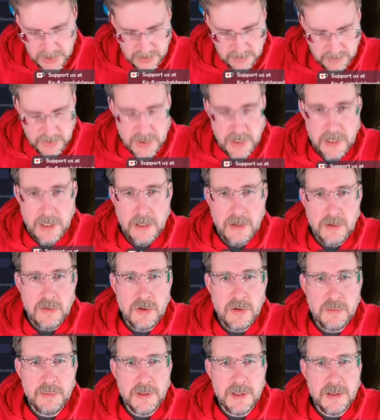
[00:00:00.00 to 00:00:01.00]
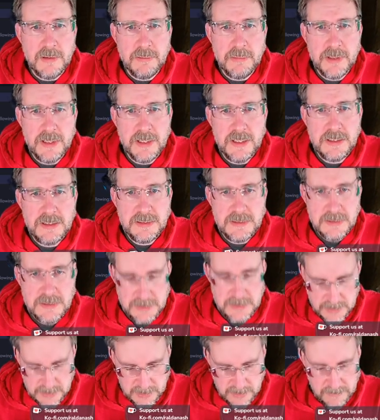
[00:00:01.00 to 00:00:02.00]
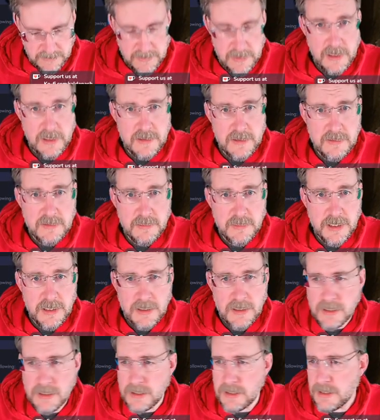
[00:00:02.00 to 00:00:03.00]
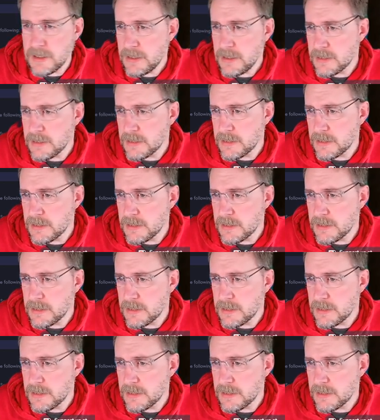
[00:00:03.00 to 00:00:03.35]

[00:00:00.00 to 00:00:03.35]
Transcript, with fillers: which I can copy and paste. It lets me. Yeah.